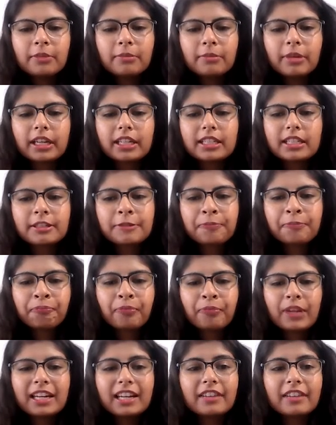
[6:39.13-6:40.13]
Because
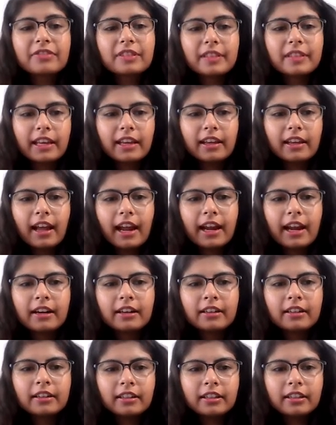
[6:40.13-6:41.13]
love's there,
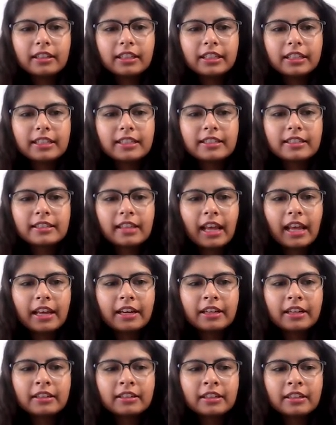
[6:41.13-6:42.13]
and it is
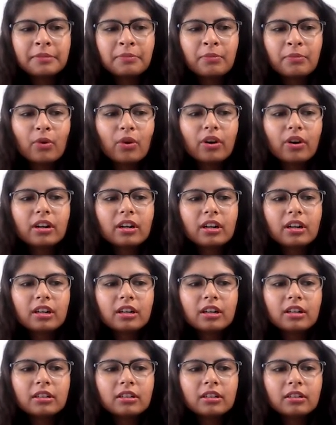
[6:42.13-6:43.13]
an
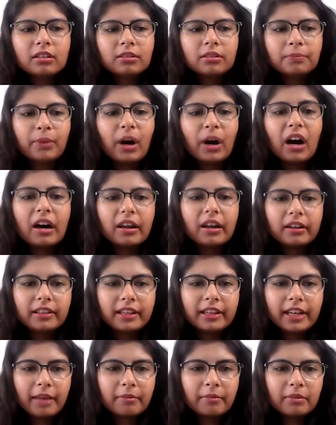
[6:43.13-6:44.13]
immortal part
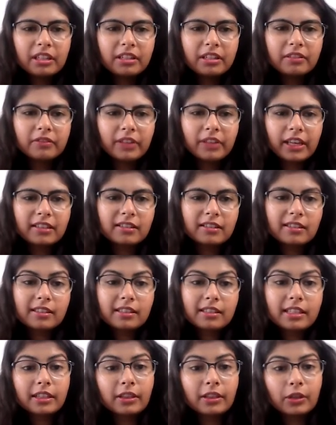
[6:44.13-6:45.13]
that I believe
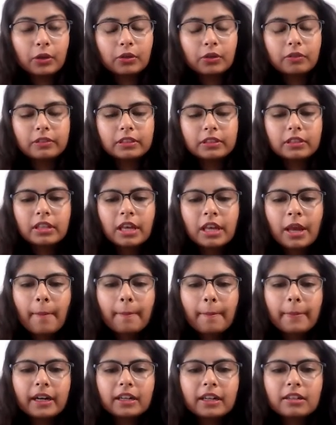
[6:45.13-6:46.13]
exists in the universe.
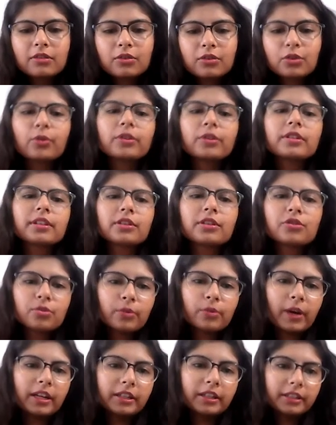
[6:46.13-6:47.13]
But so is
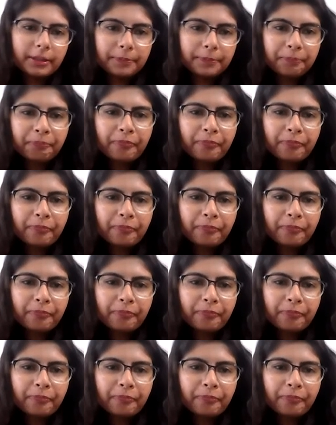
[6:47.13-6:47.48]
sensuality.